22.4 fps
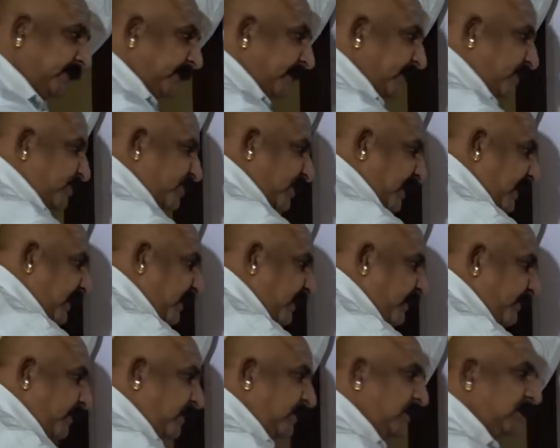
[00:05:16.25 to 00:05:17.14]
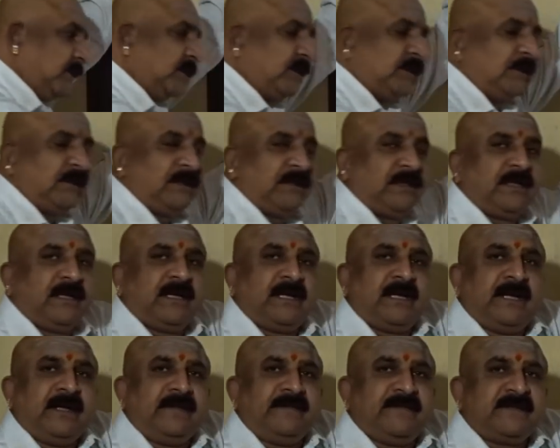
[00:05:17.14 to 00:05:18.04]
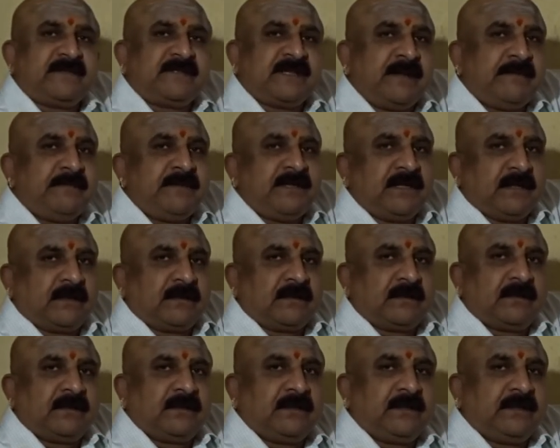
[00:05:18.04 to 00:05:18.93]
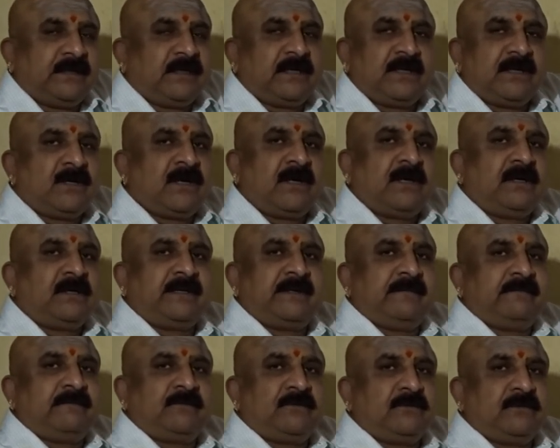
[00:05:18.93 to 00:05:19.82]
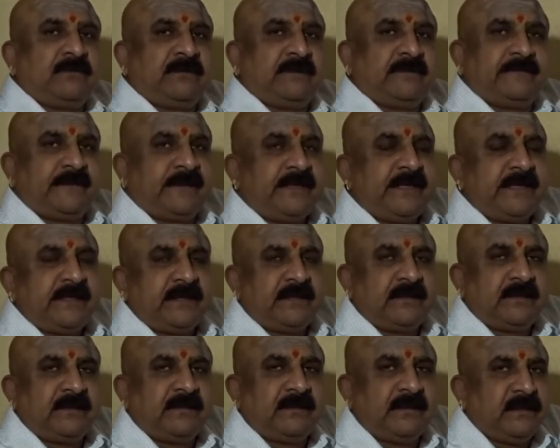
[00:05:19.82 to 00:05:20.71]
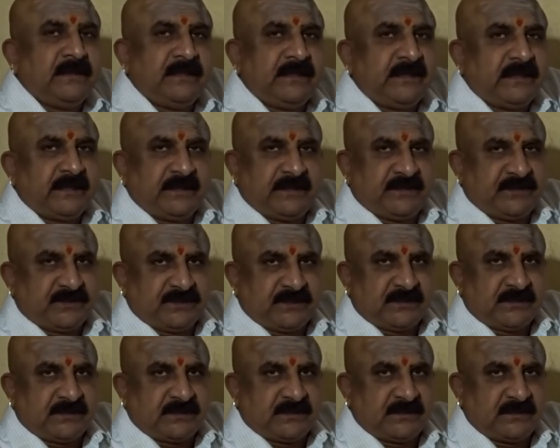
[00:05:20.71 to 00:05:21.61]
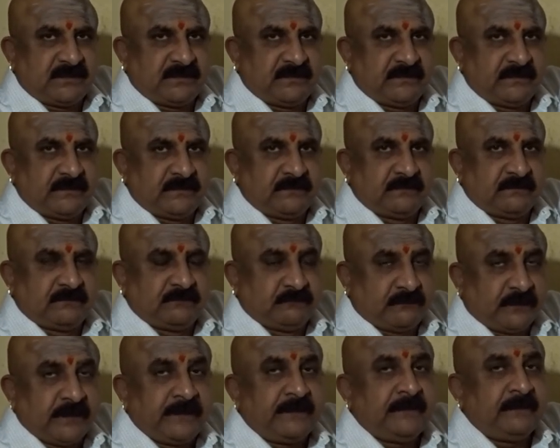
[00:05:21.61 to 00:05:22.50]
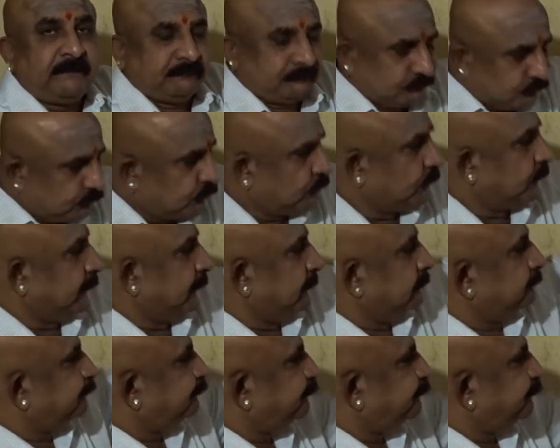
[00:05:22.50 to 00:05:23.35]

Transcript: the childbirth in the same year. It will not give two different indications. Fine? Okay.